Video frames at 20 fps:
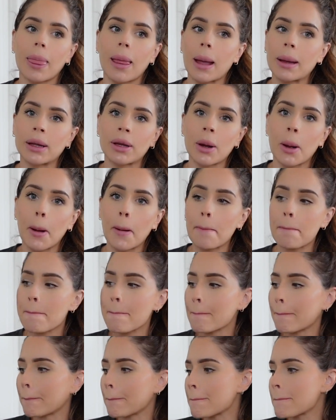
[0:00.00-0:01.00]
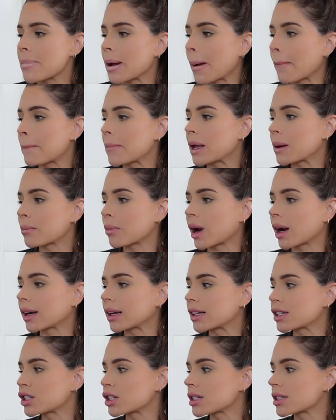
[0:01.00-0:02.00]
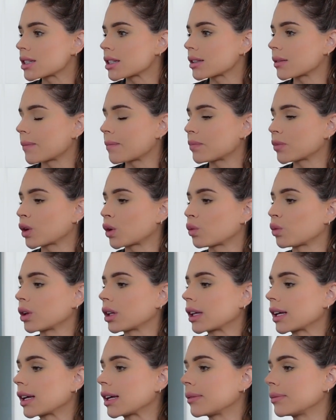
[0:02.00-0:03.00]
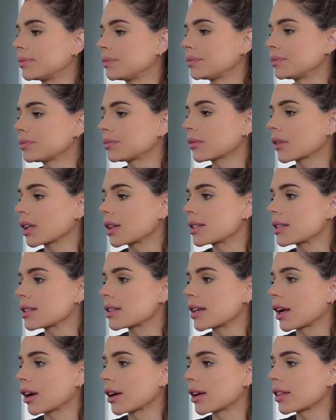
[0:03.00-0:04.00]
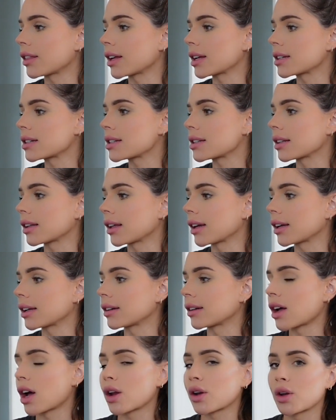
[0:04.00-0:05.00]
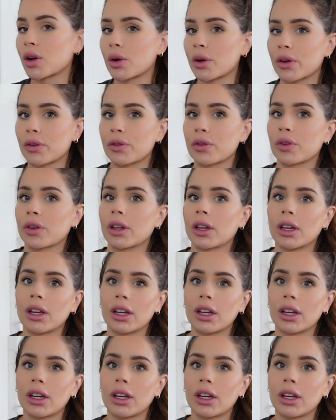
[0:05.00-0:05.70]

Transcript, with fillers: you know, but being pregnant is just a really scary thing to like not know if